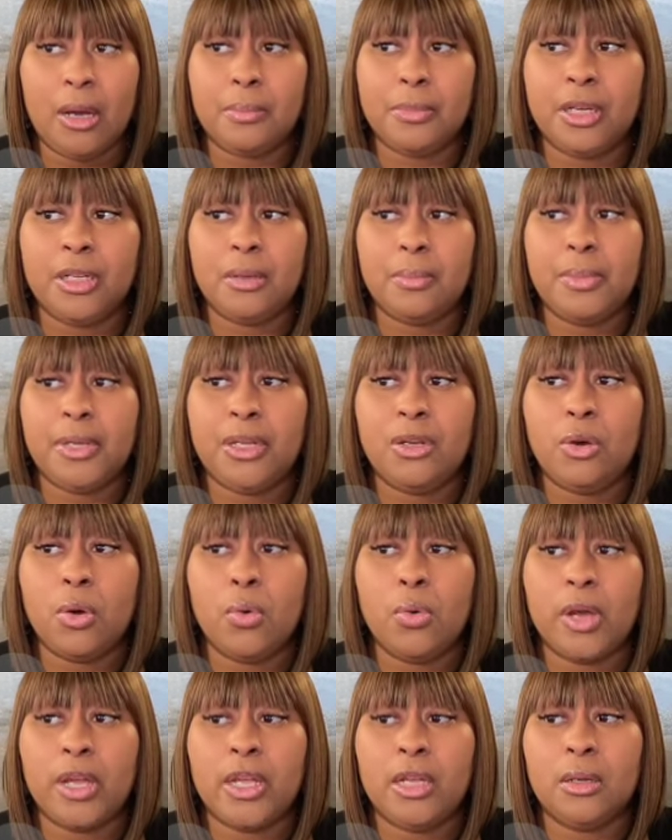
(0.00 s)
I'm going to be
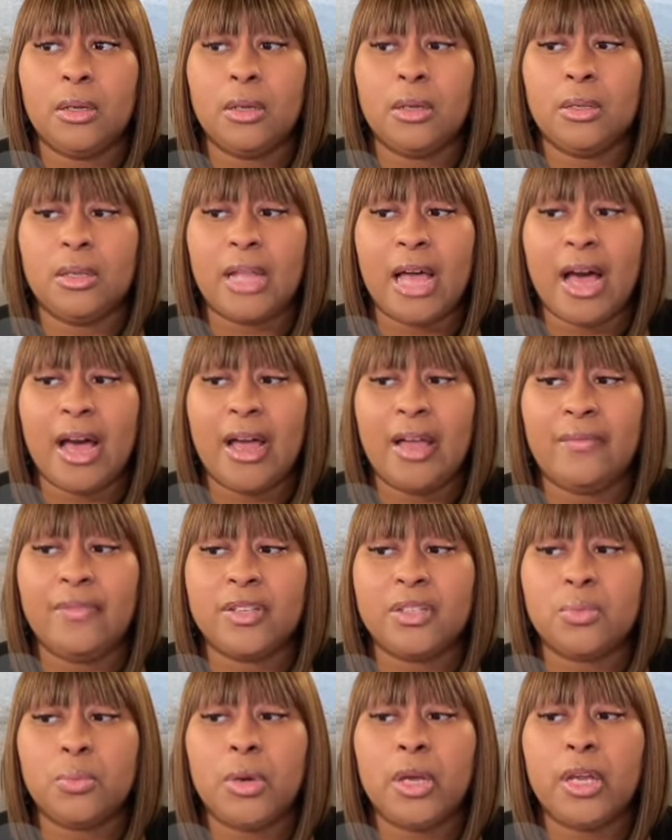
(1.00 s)
going live
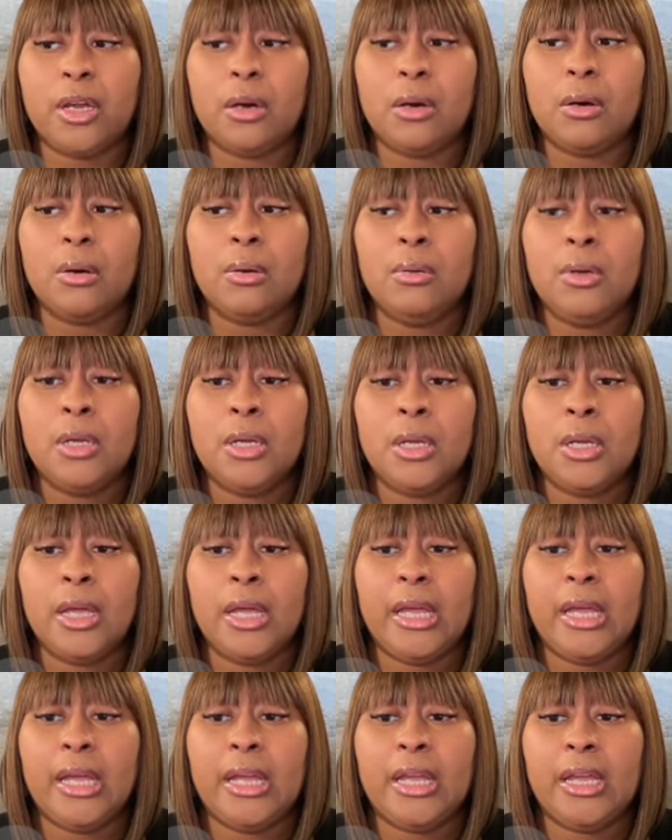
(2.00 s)
as well
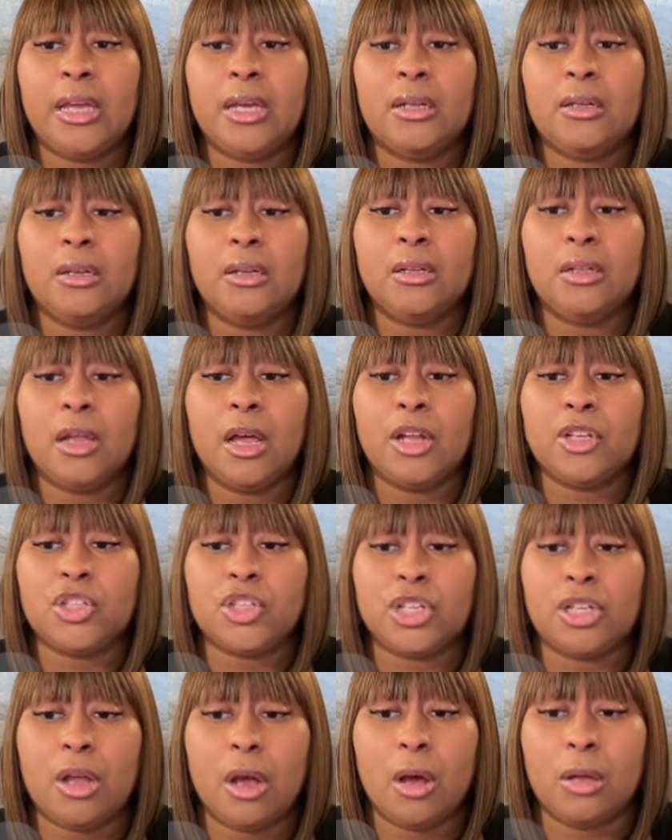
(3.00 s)
and
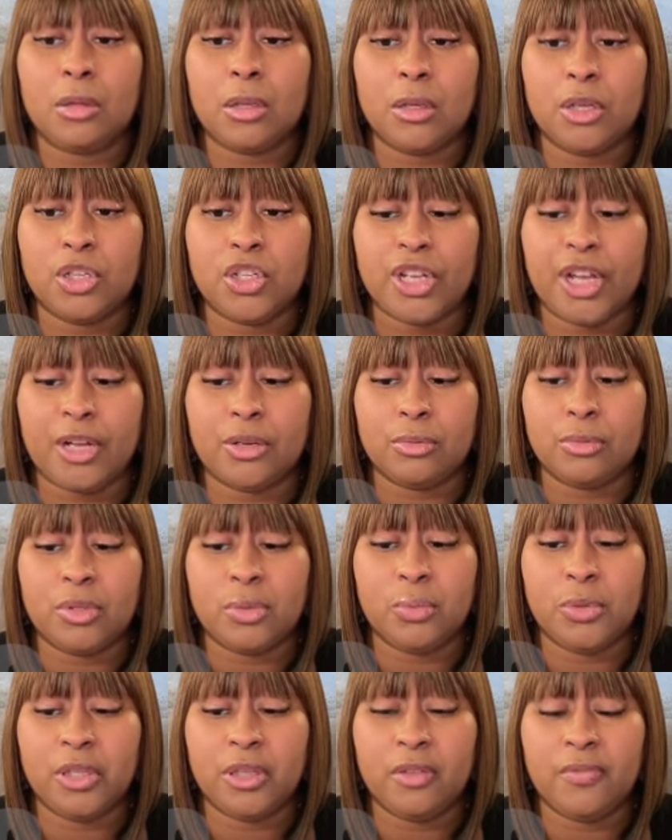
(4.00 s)
launching all of the
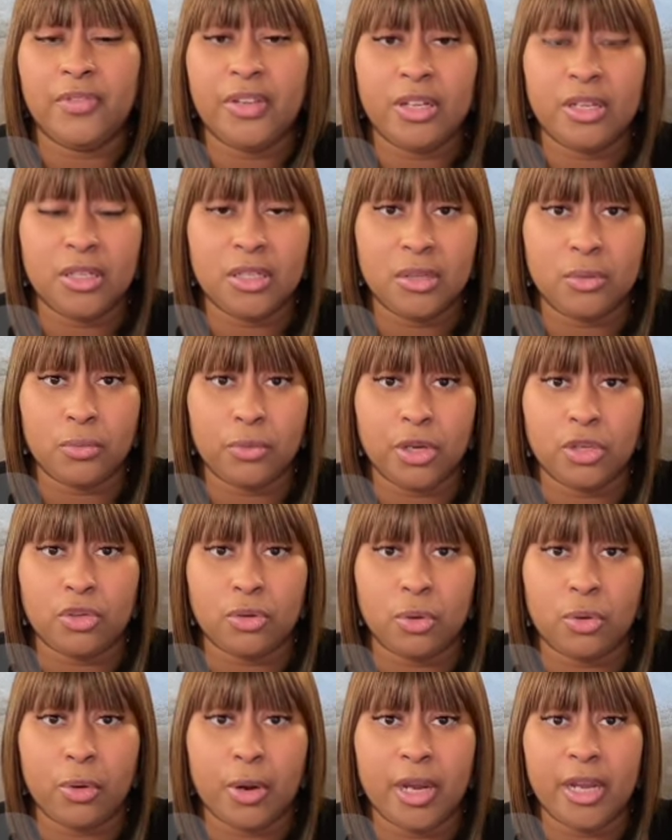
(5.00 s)
channels with Venus in
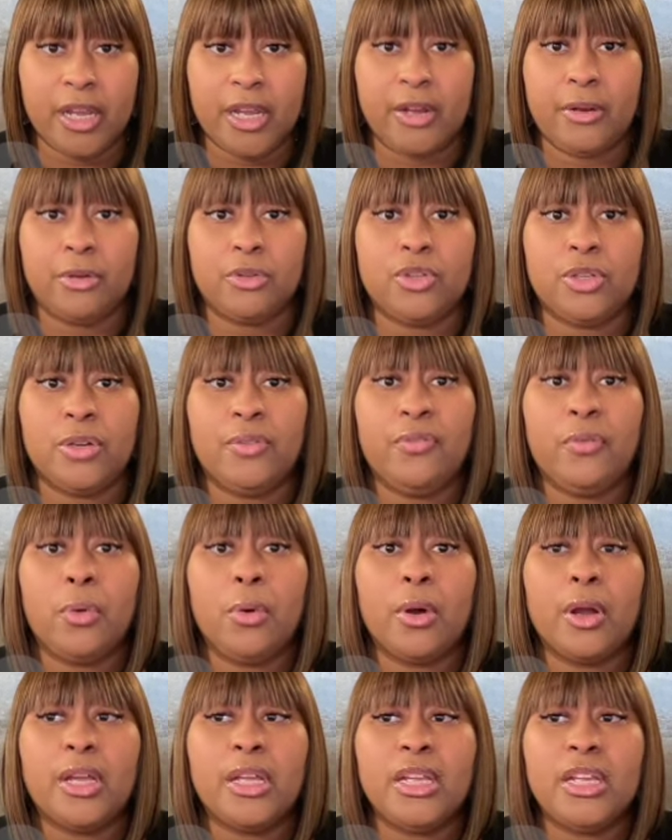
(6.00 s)
retrograde energy
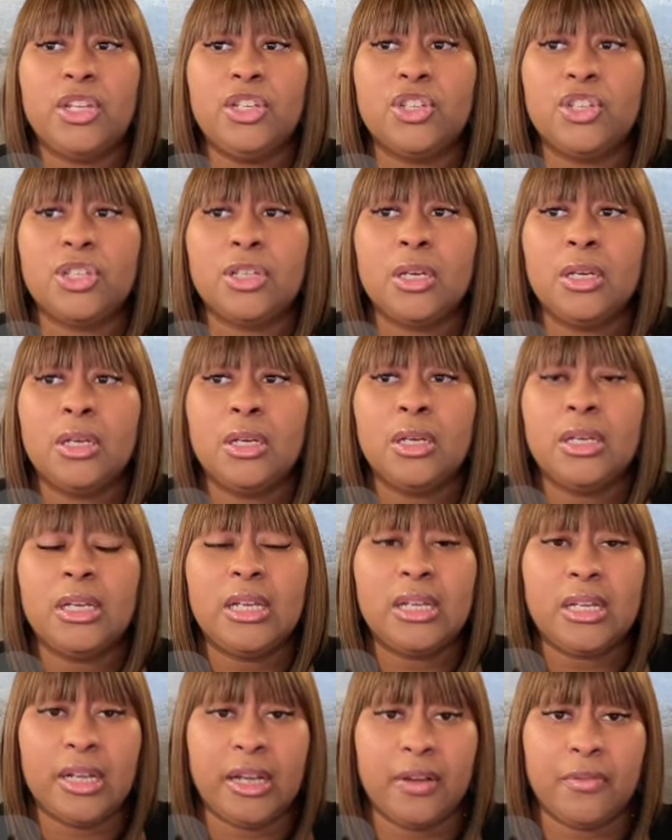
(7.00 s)
for each
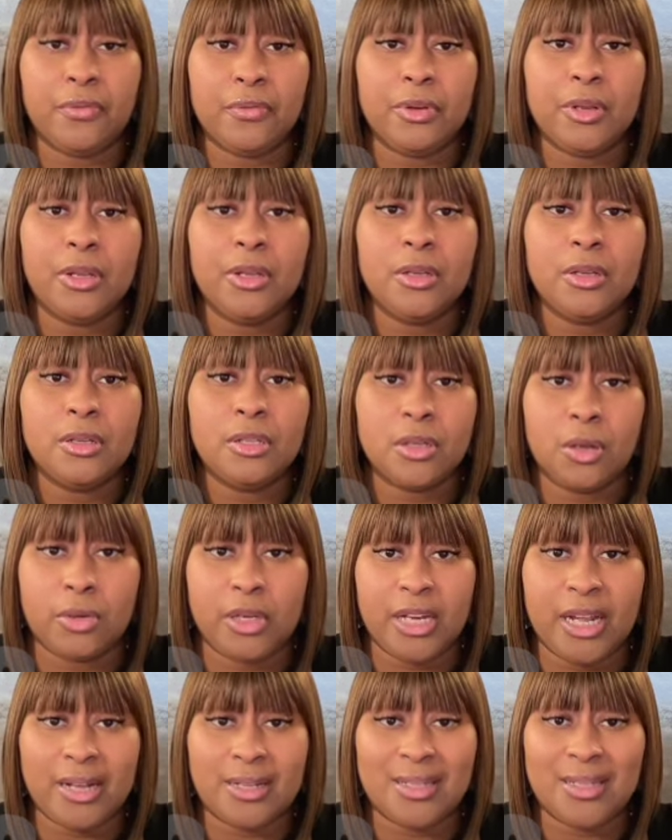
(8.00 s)
and every
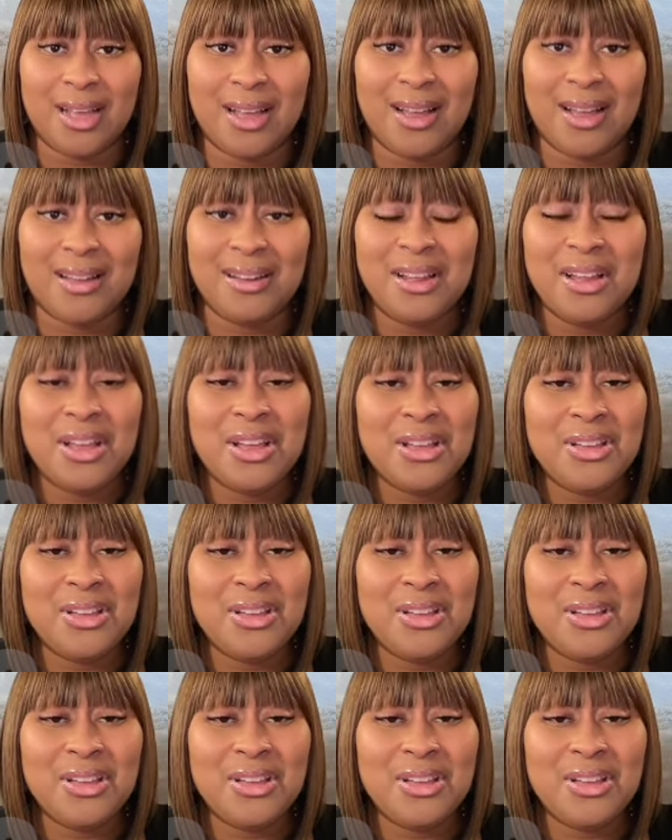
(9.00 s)
zodiac sign.